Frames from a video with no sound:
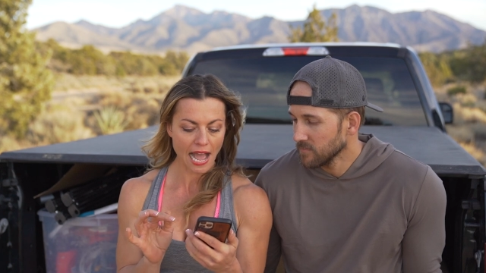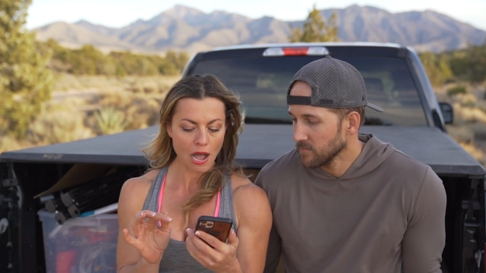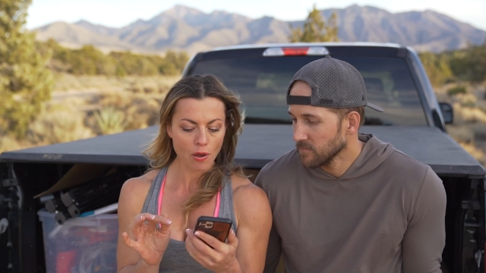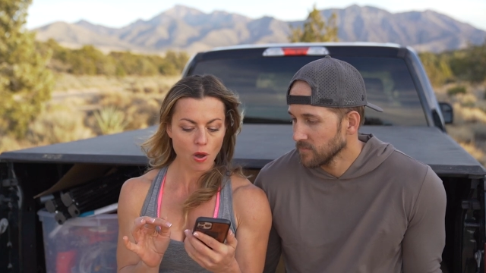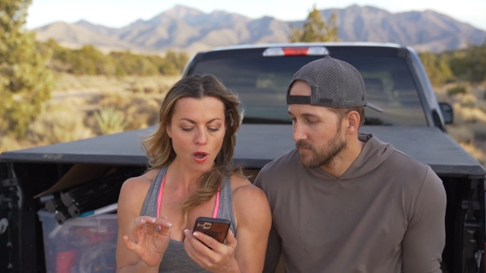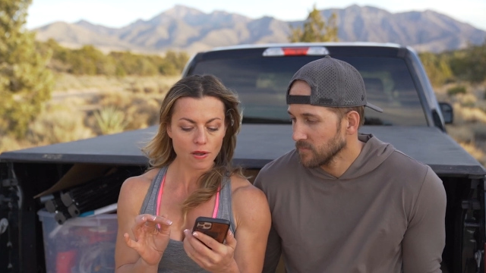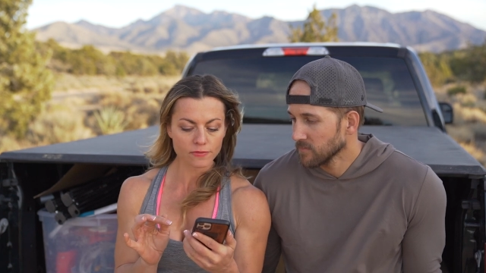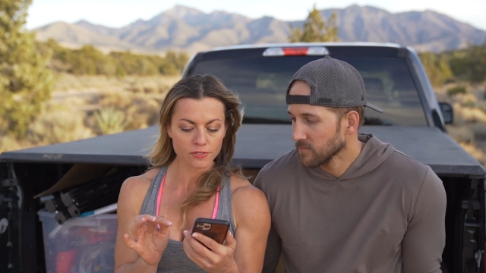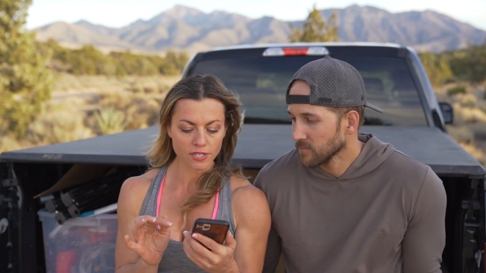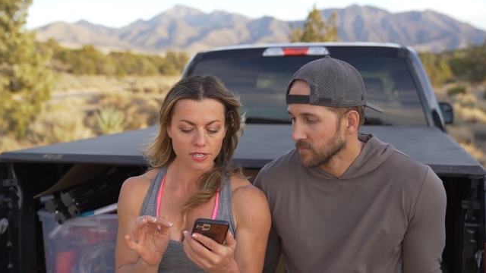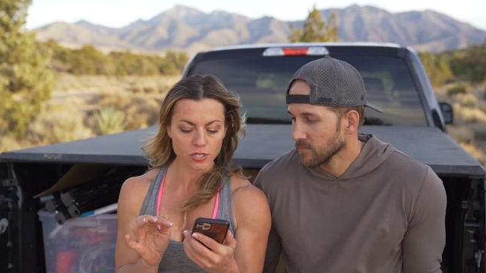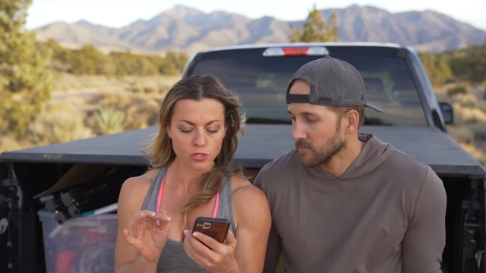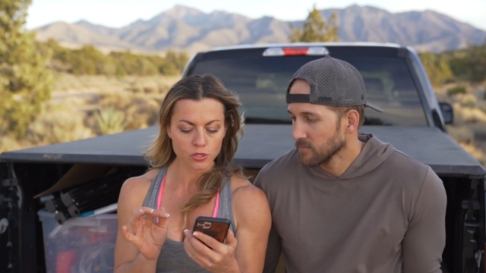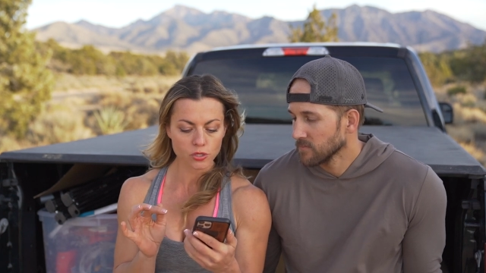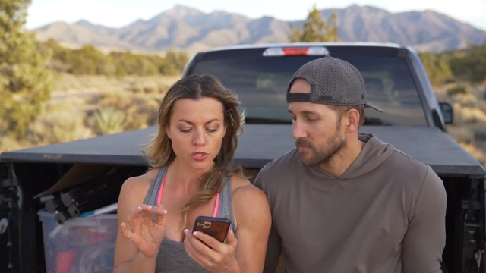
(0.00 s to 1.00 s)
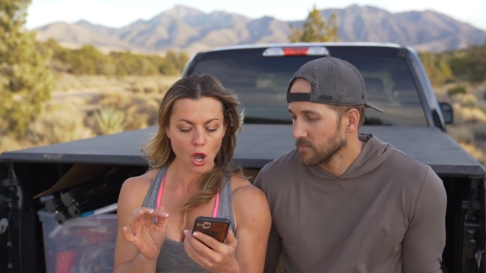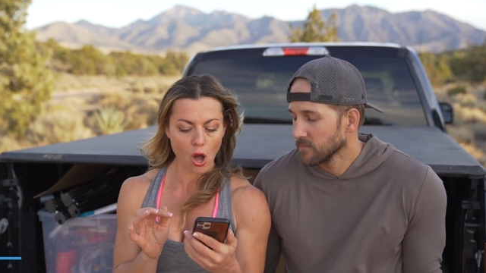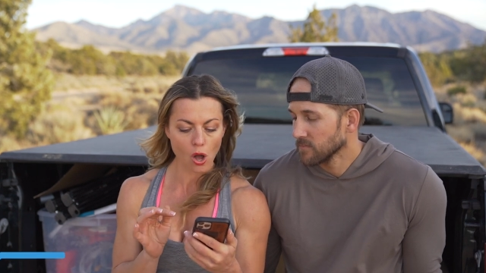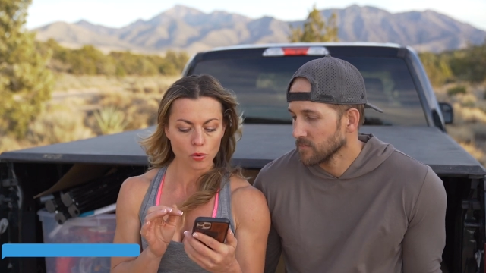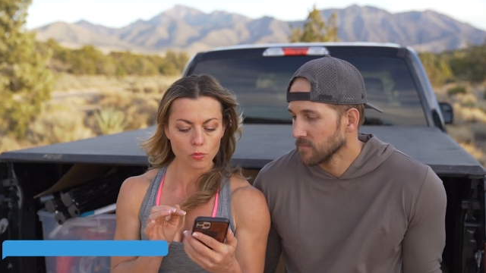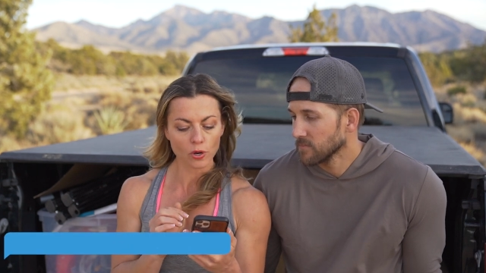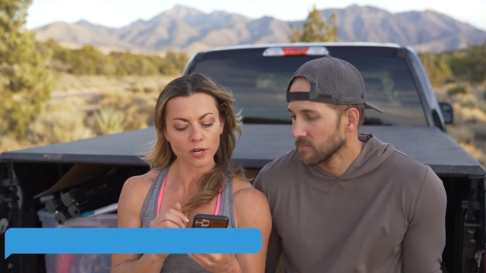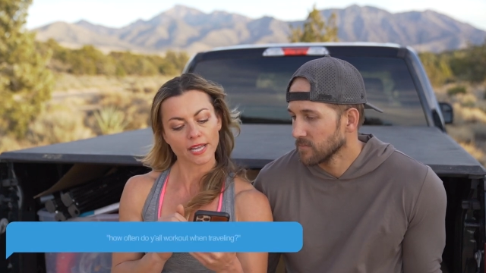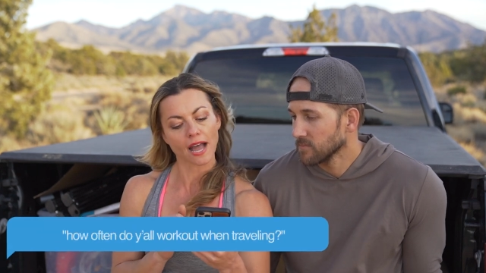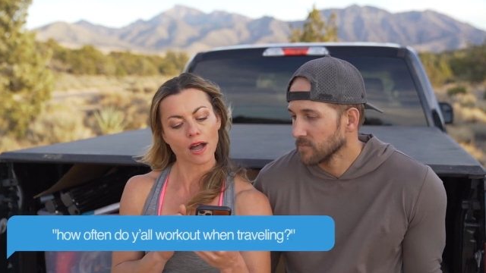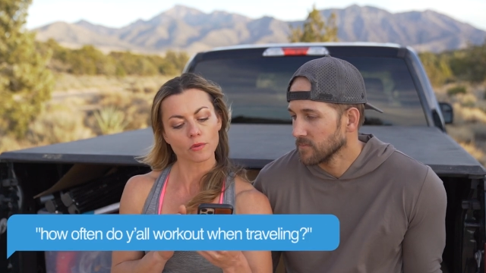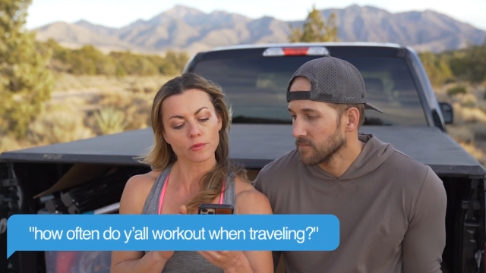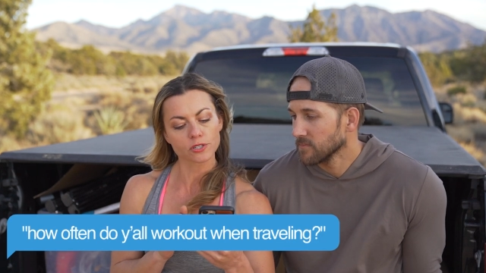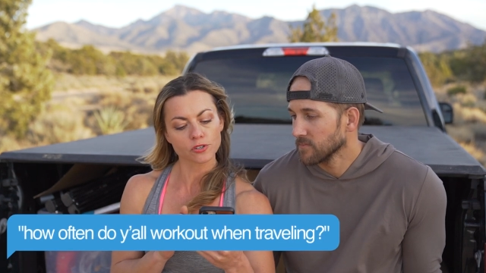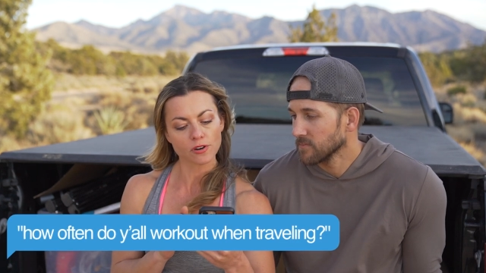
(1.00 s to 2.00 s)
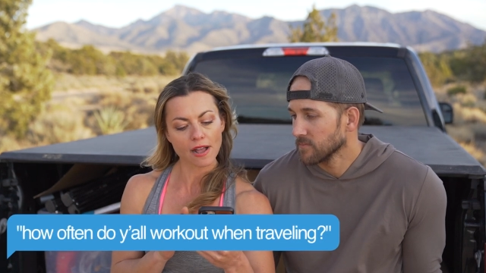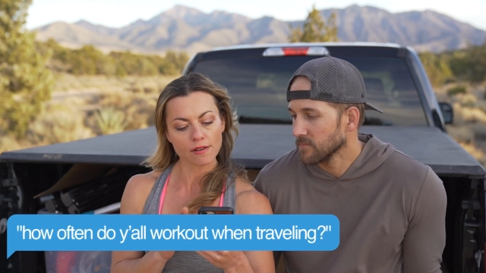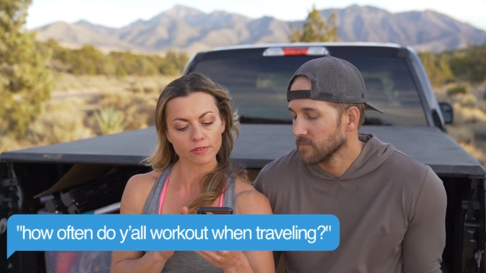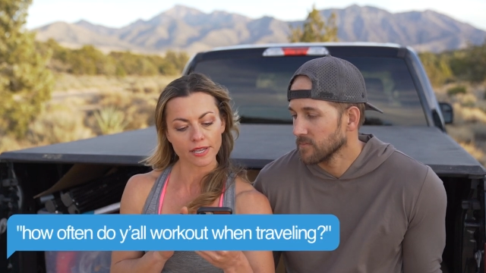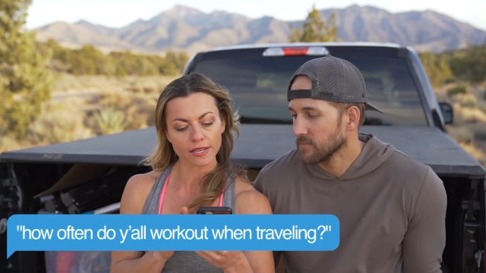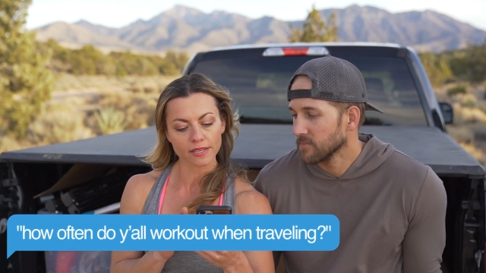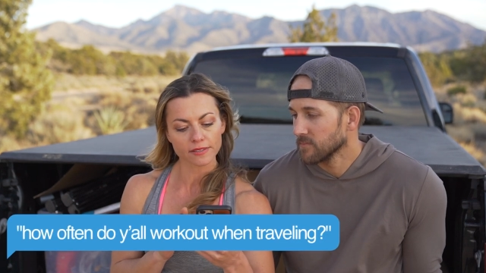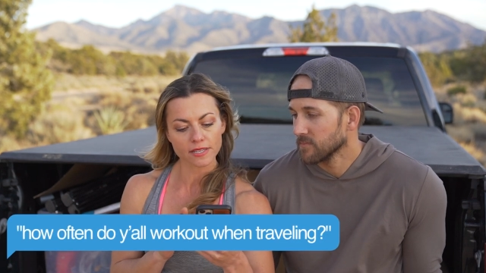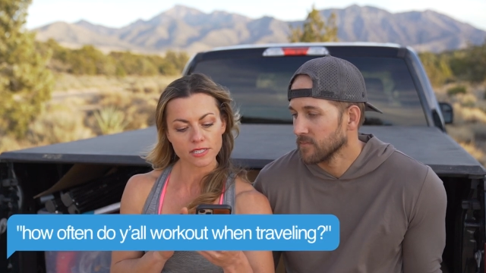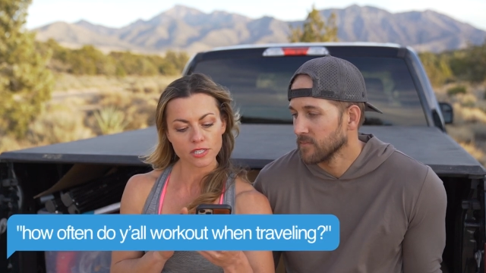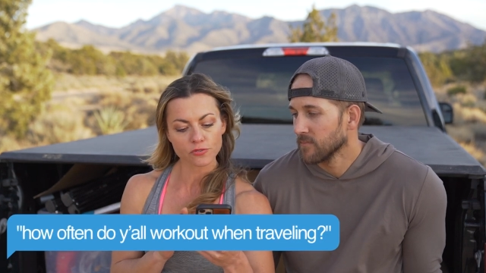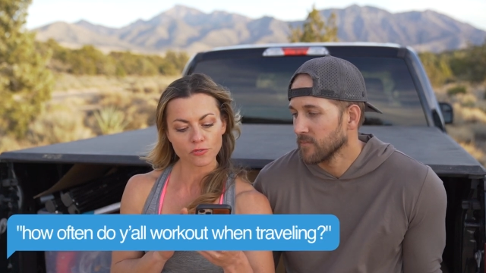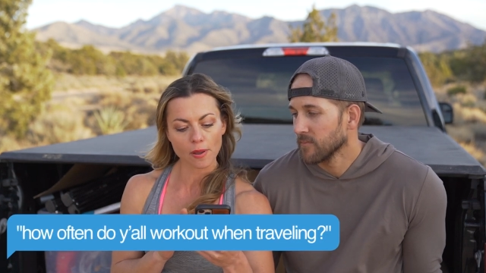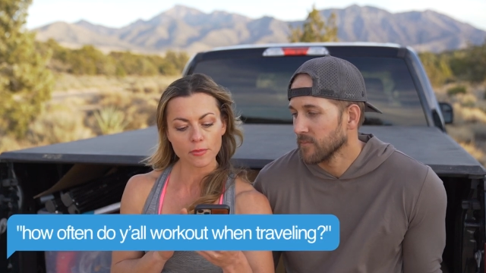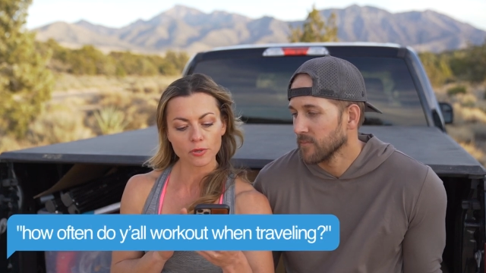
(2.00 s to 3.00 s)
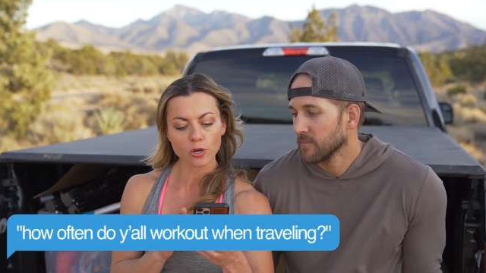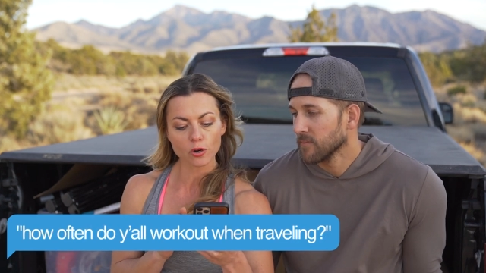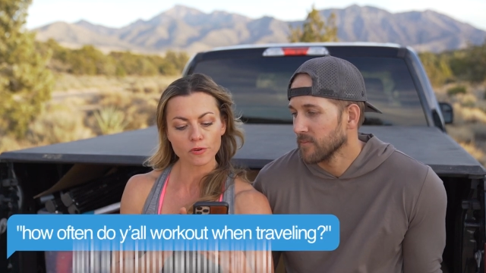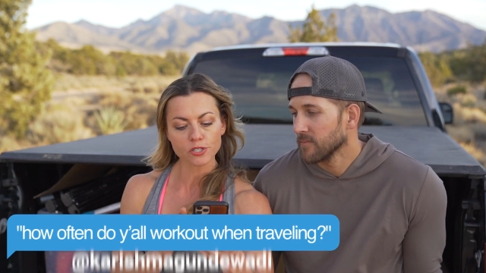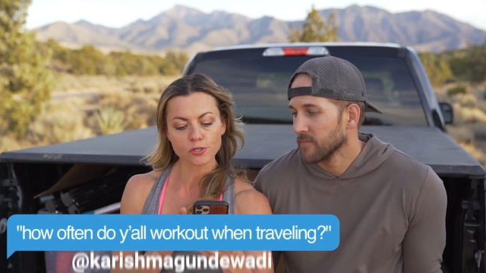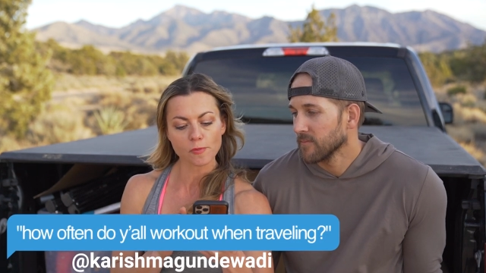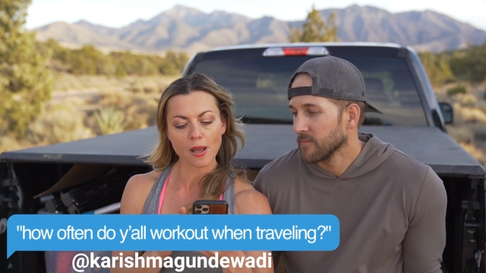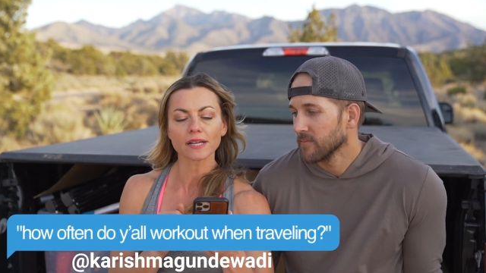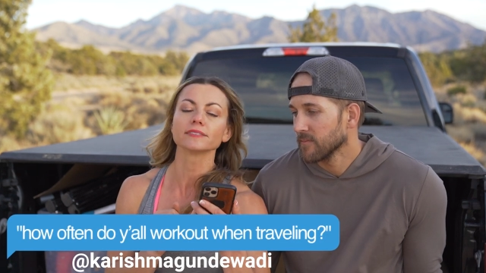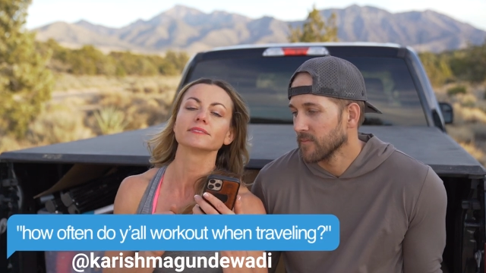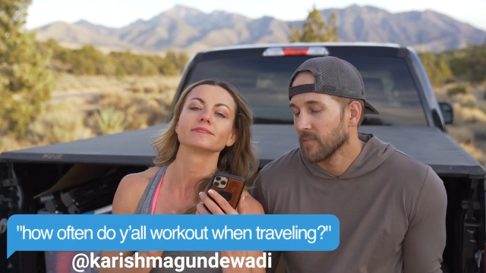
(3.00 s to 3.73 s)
Speaker 1: How often do y'all work out when traveling? This is from Karishma.